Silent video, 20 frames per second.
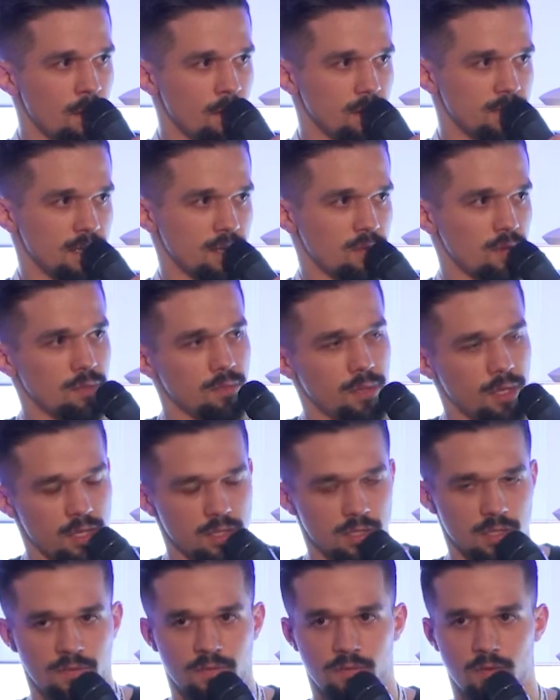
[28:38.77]
secret
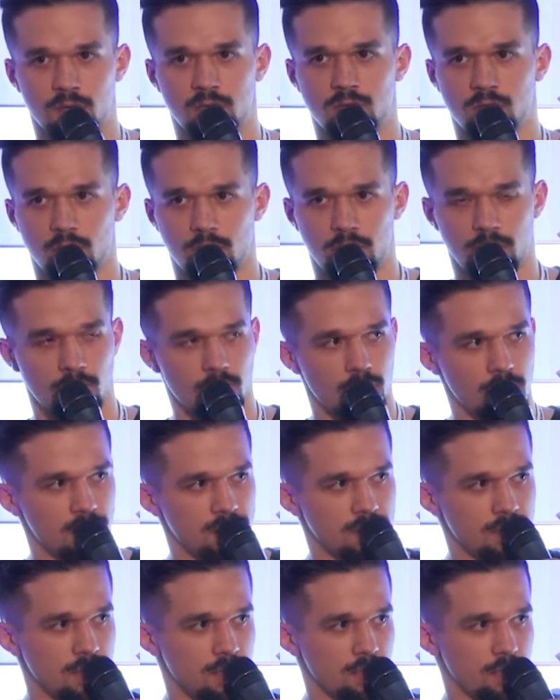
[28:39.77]
manager for storing all the
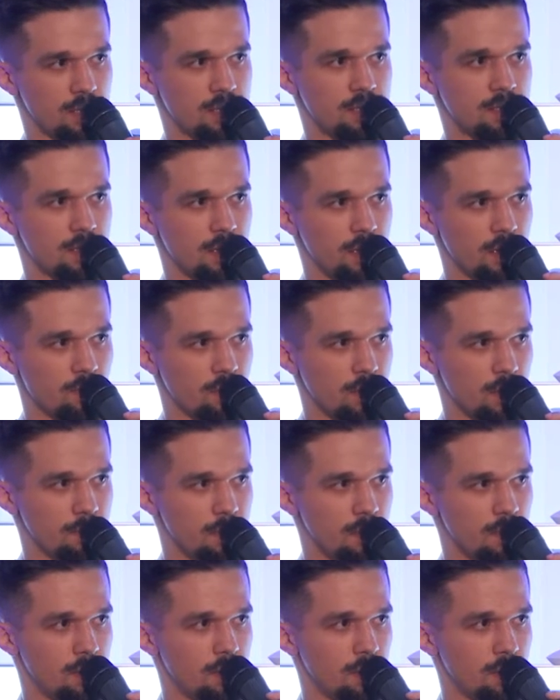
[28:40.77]
secrets
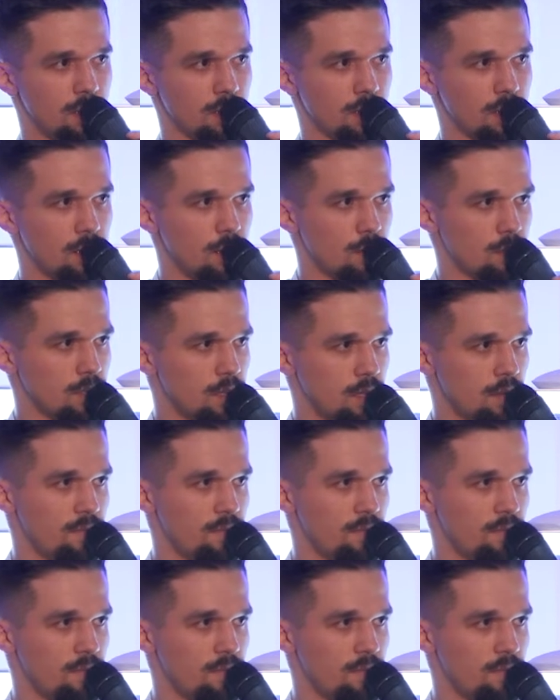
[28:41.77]
encrypted in the cloud,